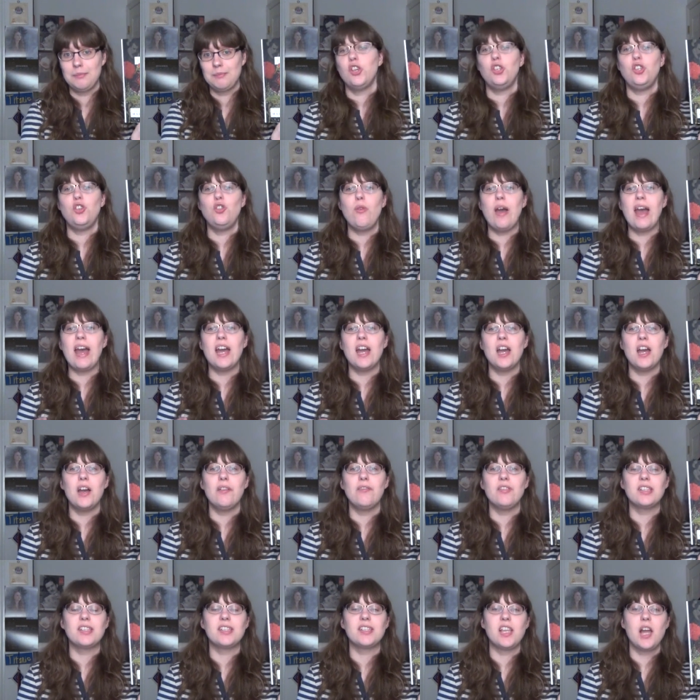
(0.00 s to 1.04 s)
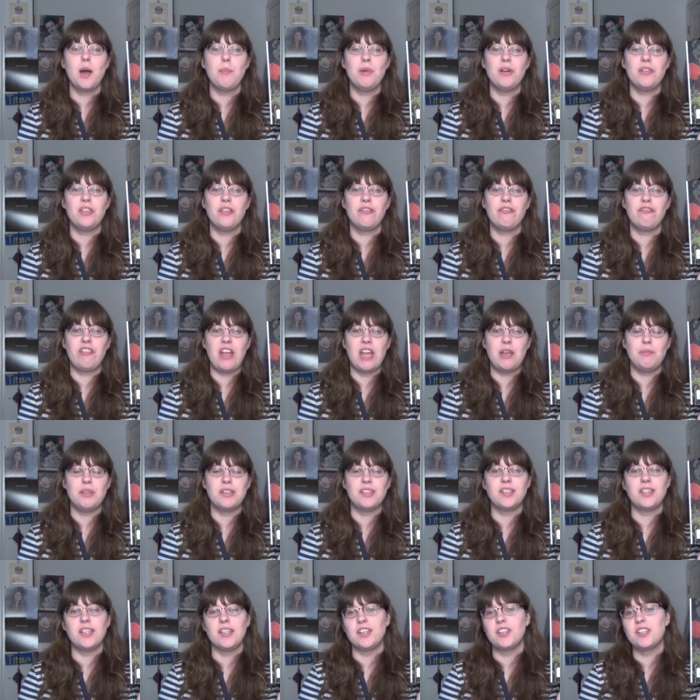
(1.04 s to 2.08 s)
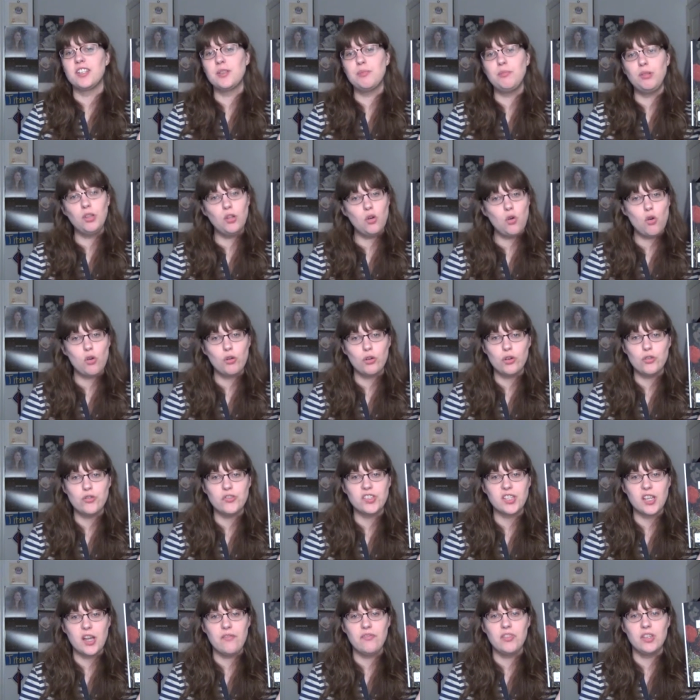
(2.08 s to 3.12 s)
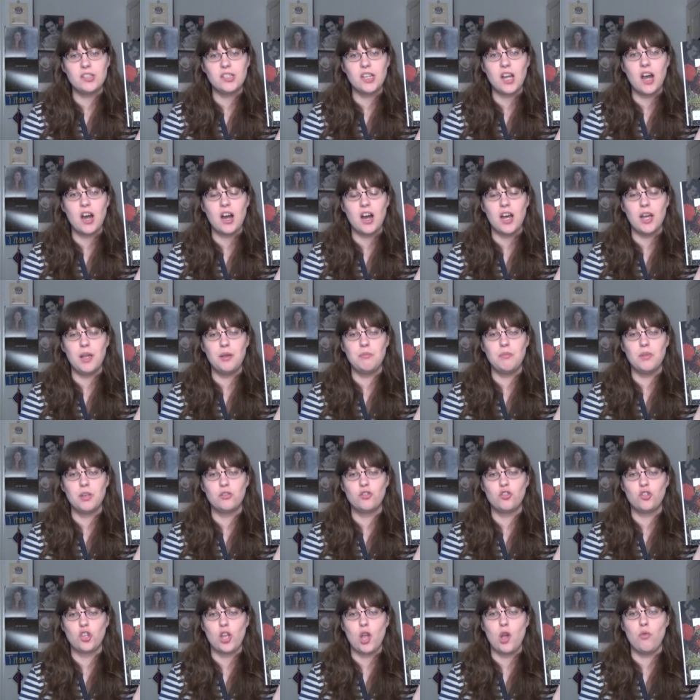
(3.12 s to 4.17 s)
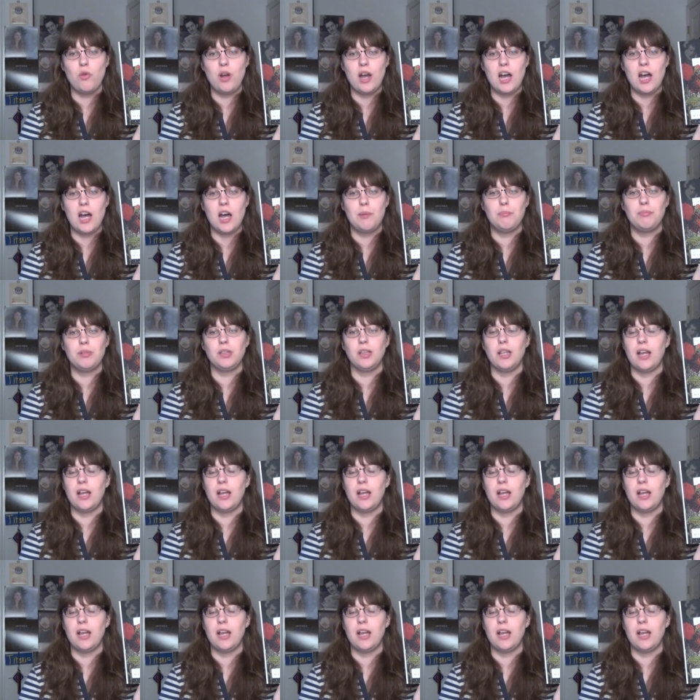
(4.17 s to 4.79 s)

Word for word: You have some of the famous explorers of the time show up,